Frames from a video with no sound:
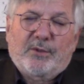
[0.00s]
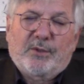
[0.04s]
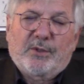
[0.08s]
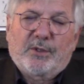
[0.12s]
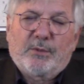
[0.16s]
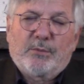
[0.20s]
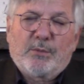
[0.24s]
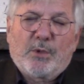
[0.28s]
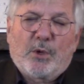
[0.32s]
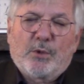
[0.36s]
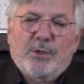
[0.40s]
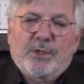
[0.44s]
through
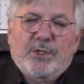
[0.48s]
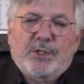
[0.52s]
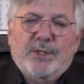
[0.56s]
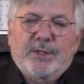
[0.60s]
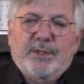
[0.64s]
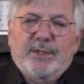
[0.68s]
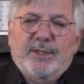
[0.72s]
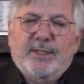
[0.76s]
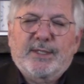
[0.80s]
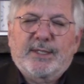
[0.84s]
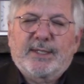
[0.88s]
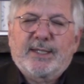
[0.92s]
the
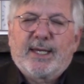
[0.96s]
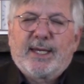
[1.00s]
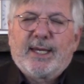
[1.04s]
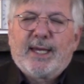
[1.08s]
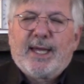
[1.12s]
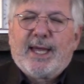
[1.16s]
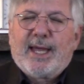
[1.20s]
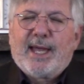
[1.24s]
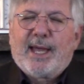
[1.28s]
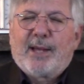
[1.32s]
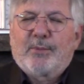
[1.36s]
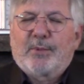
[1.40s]
motions
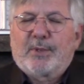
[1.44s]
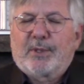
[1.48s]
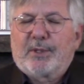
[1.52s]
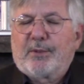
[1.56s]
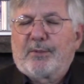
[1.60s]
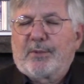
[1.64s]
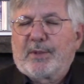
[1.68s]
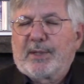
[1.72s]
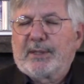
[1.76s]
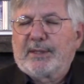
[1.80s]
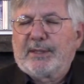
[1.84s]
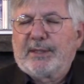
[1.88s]
and
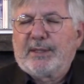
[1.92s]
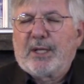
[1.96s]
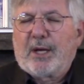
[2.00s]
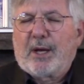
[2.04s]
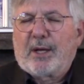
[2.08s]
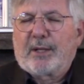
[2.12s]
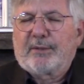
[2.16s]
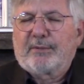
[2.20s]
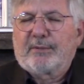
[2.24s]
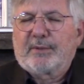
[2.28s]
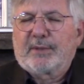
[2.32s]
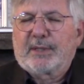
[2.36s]
we're really
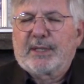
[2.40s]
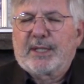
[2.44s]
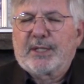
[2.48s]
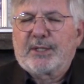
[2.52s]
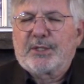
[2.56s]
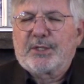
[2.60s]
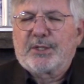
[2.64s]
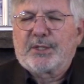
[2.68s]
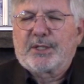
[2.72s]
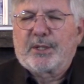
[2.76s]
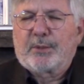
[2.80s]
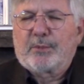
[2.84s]
not in
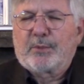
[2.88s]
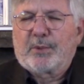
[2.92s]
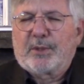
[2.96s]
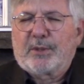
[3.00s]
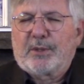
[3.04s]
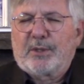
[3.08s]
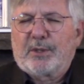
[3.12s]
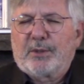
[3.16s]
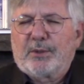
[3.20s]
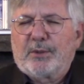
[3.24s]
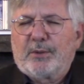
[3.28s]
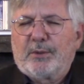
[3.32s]
relationship
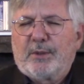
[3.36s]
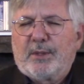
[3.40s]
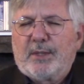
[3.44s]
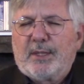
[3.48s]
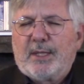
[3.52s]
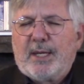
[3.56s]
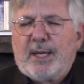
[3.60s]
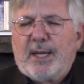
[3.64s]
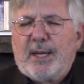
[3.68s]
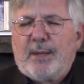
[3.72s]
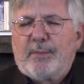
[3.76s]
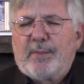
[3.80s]
with you,
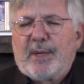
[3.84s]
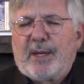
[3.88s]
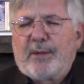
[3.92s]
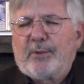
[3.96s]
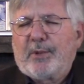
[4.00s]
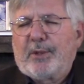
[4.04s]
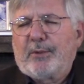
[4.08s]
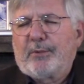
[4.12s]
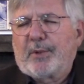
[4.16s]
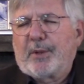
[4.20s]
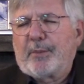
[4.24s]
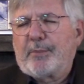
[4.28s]
may
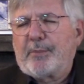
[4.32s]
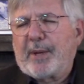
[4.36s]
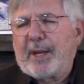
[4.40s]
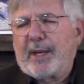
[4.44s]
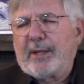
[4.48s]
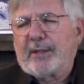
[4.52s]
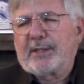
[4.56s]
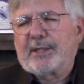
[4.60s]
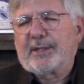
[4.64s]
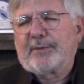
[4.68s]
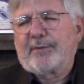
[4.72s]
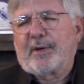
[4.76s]
we
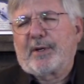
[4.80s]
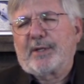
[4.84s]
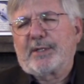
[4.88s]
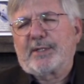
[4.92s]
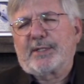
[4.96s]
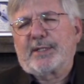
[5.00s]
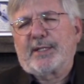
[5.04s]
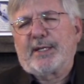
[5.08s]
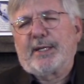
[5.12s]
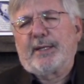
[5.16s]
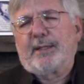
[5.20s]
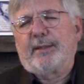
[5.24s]
repent of our
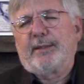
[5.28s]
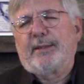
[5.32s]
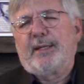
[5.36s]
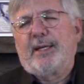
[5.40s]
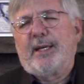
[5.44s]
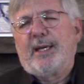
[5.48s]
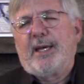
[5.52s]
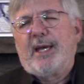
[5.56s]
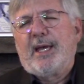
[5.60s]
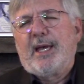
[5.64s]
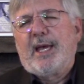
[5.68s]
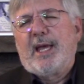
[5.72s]
sin
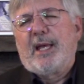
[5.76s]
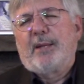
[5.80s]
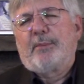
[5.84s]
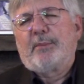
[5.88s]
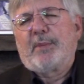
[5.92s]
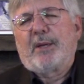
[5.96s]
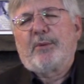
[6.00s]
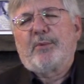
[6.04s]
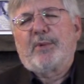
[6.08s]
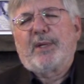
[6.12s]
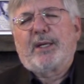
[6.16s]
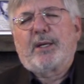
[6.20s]
and
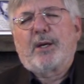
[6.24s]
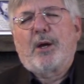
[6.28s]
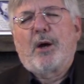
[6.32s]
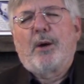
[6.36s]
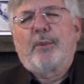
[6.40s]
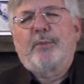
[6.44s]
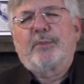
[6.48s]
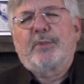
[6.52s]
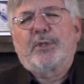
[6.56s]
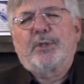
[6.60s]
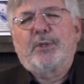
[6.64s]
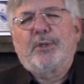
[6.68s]
may we
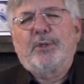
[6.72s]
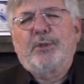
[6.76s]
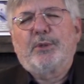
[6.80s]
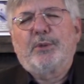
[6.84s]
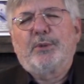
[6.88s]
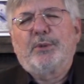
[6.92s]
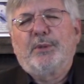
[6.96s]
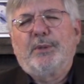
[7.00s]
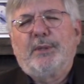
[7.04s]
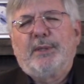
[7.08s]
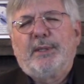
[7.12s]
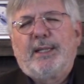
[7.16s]
come to
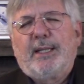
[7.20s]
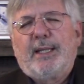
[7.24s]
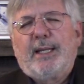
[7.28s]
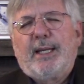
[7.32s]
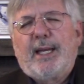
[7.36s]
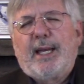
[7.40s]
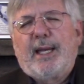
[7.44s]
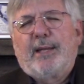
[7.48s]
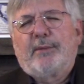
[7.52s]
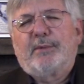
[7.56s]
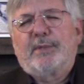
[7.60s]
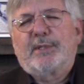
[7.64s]
you
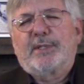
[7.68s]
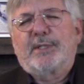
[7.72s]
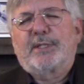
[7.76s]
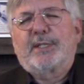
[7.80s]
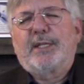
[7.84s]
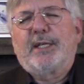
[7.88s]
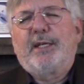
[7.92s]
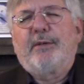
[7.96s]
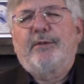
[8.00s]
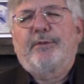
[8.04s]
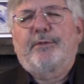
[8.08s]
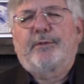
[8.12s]
and
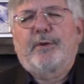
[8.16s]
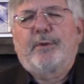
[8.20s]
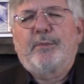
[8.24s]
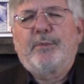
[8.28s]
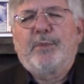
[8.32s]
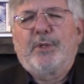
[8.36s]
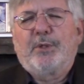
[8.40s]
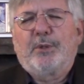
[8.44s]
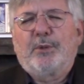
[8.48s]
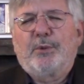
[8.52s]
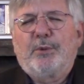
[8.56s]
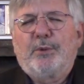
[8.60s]
receive
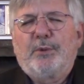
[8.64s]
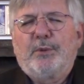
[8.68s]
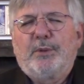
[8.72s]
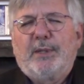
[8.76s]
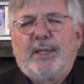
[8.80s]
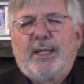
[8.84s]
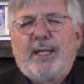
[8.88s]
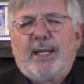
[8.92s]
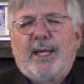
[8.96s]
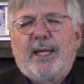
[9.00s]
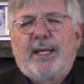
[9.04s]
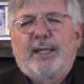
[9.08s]
from you
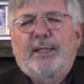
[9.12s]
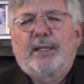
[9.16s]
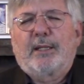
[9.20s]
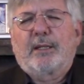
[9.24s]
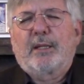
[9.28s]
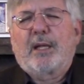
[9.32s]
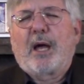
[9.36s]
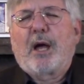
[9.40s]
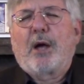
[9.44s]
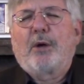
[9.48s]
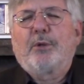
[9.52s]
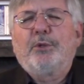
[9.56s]
and
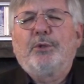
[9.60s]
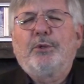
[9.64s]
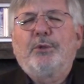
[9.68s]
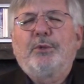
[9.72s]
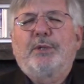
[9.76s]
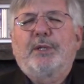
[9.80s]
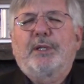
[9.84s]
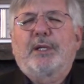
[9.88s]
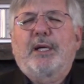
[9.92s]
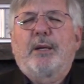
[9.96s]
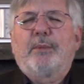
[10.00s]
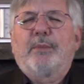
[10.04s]
allow you
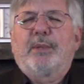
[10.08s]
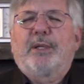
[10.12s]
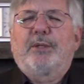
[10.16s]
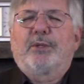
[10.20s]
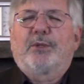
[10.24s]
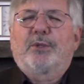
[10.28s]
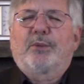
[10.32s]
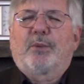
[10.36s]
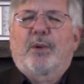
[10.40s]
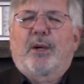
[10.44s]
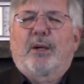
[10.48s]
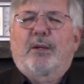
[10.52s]
to come
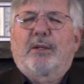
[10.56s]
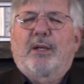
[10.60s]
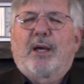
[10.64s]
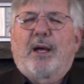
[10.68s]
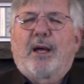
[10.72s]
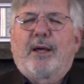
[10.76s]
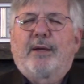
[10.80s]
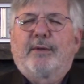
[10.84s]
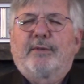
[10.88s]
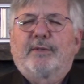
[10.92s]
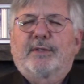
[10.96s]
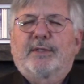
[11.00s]
into our
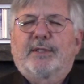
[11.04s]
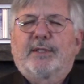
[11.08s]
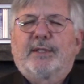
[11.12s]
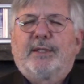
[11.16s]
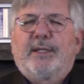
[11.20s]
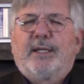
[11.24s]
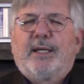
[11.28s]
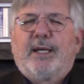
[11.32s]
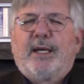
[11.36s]
lives.